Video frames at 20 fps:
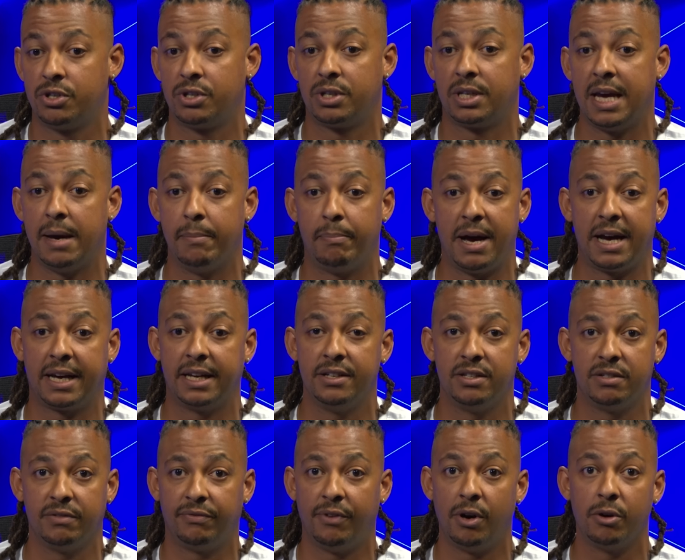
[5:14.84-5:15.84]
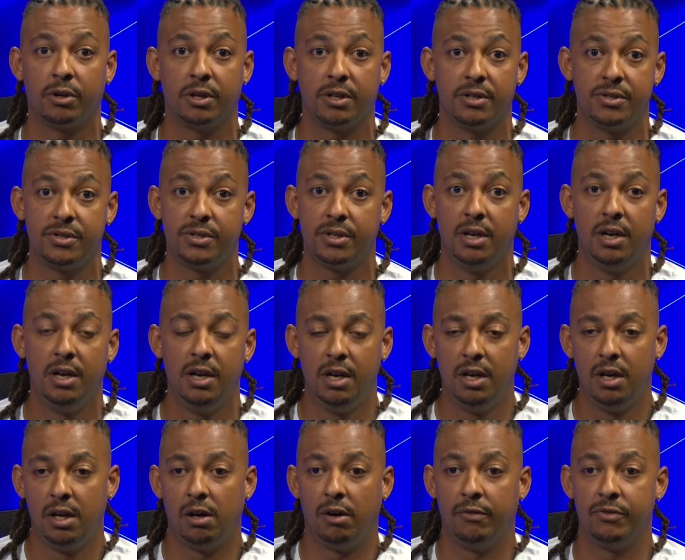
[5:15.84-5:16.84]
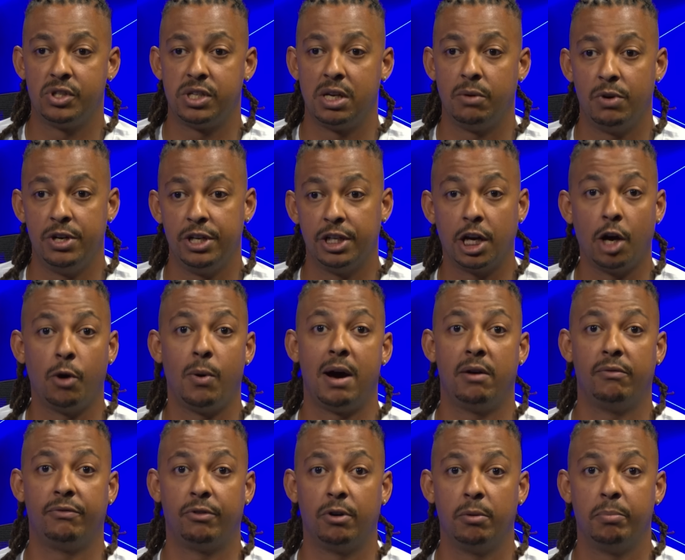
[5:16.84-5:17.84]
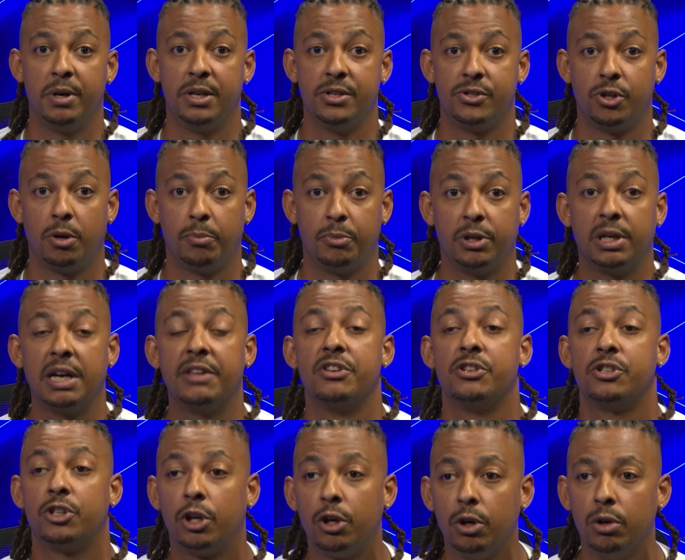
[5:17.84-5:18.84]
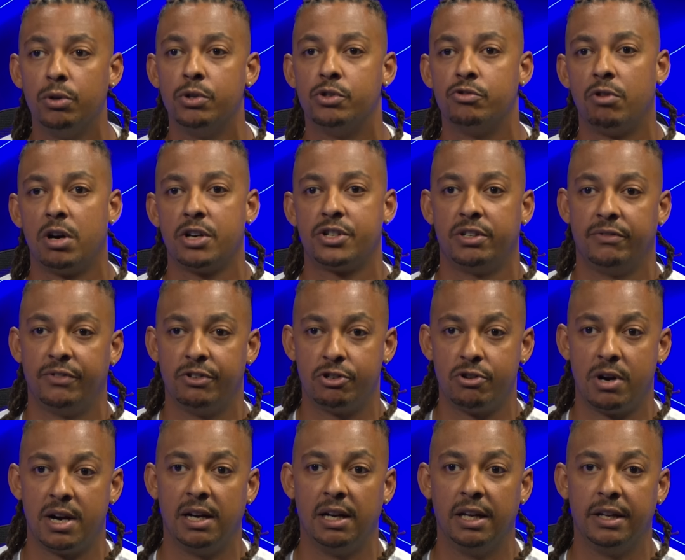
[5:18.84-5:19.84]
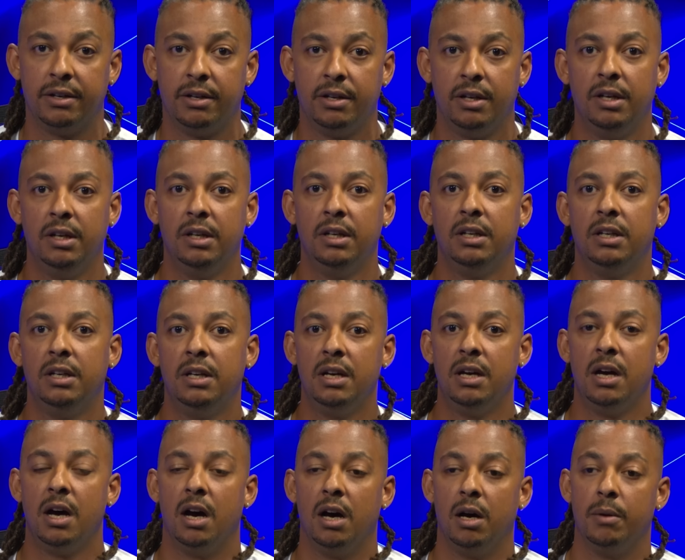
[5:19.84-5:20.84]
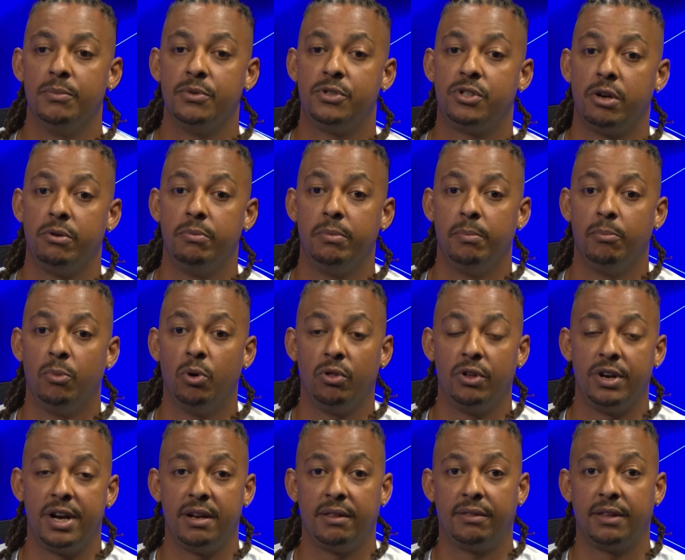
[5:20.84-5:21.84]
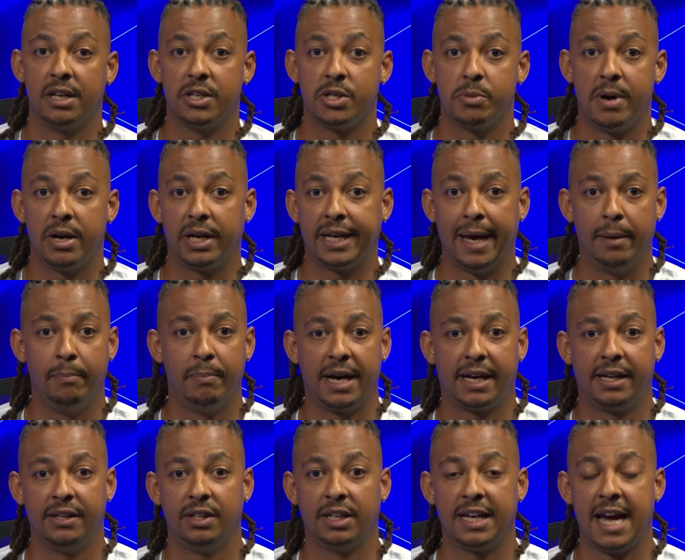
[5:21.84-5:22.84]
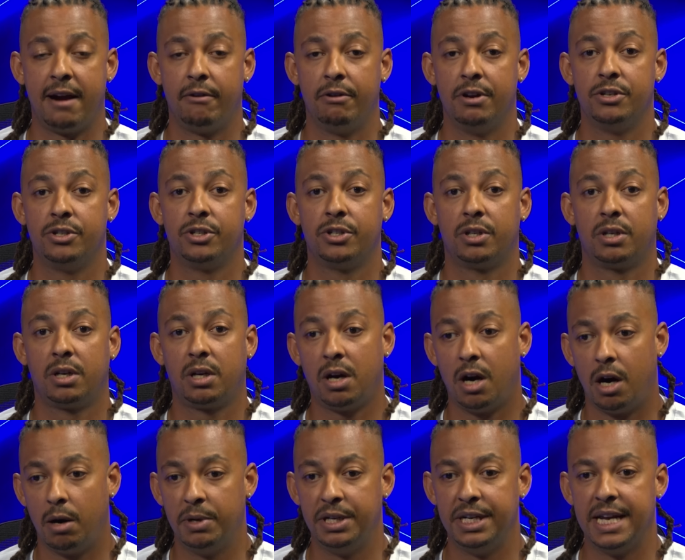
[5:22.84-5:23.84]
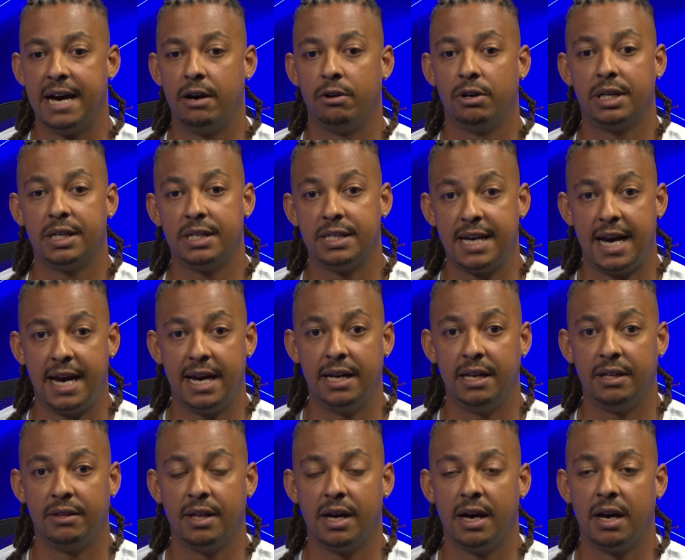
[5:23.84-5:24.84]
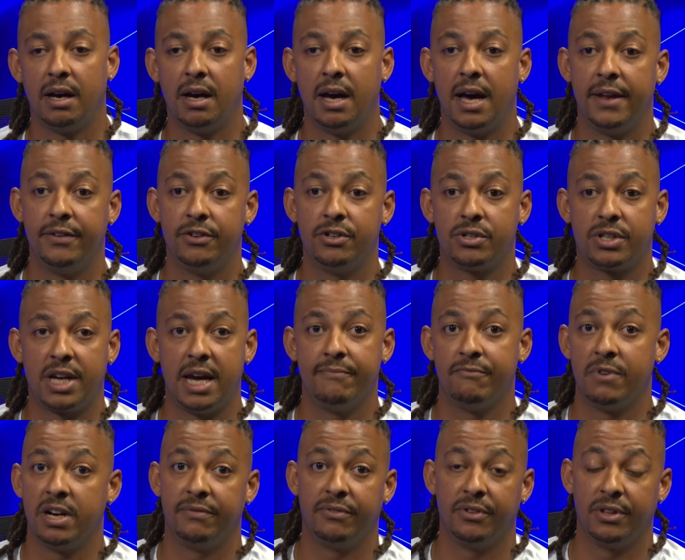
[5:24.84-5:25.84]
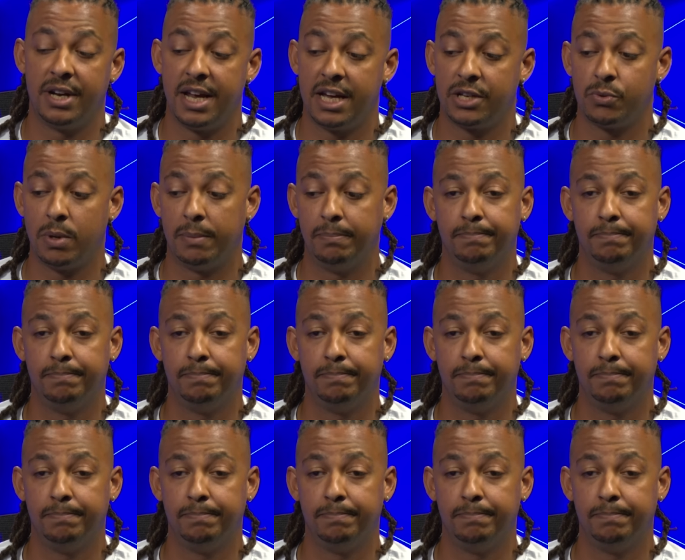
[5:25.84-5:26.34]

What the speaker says: get back into focus. Obviously, when you go out for a pit stop, you get this huge rush of adrenaline. So more than anything, it's about getting back in the garage, calming down, containing that, and just getting ready for the next one.